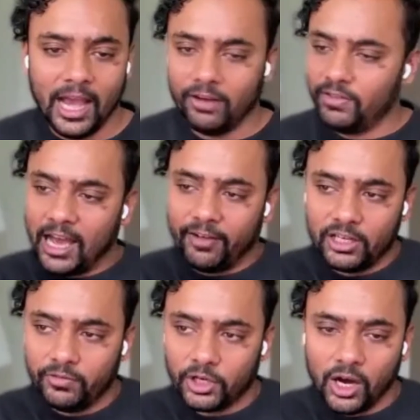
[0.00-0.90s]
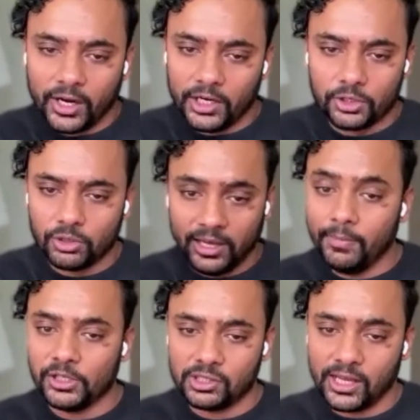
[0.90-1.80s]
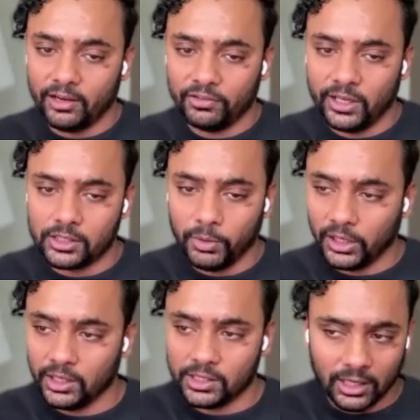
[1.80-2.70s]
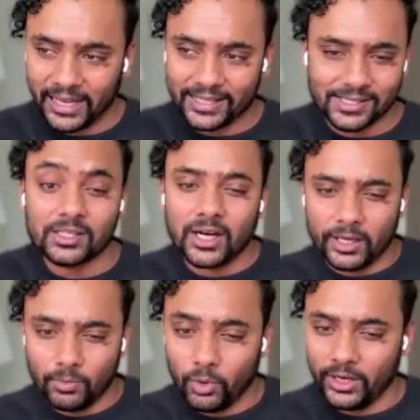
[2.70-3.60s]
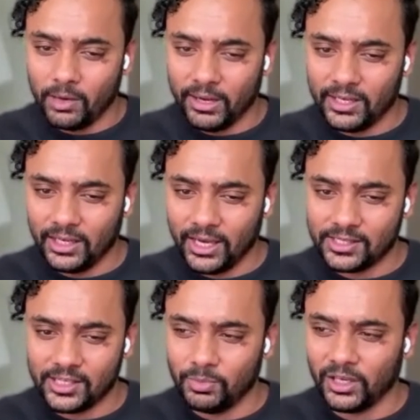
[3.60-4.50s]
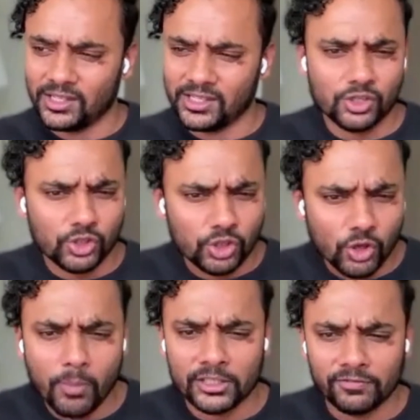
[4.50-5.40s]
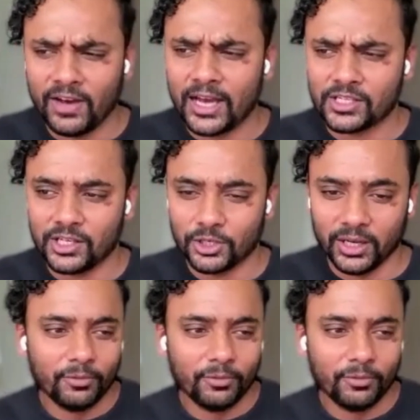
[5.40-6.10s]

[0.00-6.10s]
And we haven't even gotten into image side of things because that's the starting point in many cases because it's so much faster to,